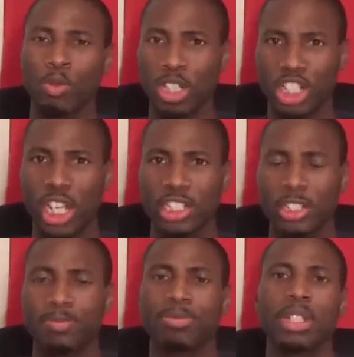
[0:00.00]

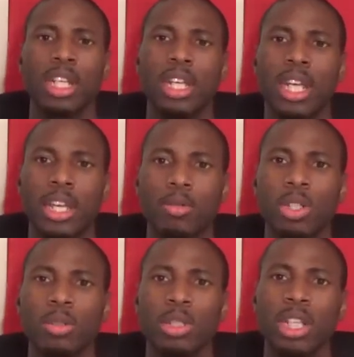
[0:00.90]
rejection. And
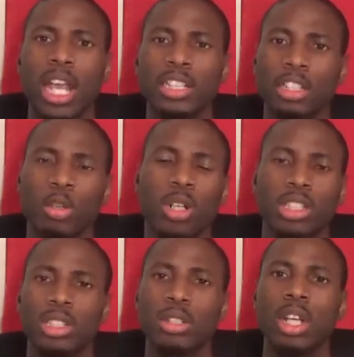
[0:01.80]
we, we ask the
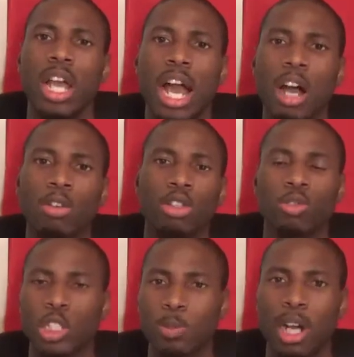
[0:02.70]
question, how do you
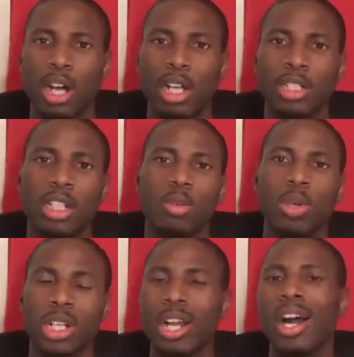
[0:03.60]
respond
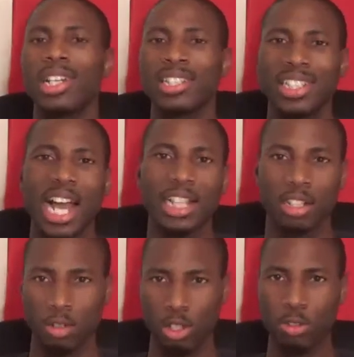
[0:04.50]
when God is
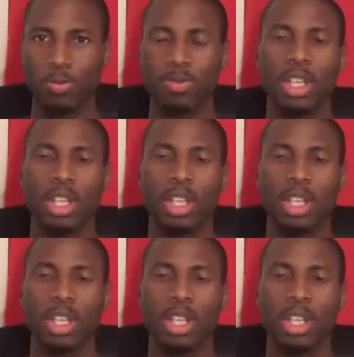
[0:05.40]
silent on you?